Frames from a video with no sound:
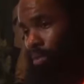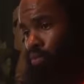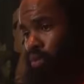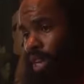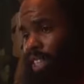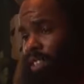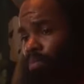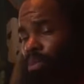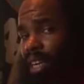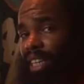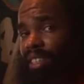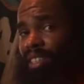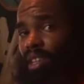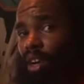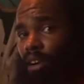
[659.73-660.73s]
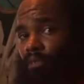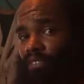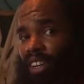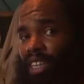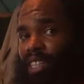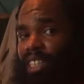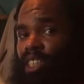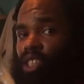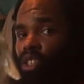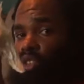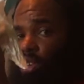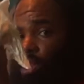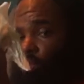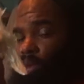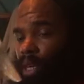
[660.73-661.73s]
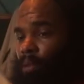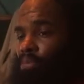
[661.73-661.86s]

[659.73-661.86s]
my rest breaks are fairly short when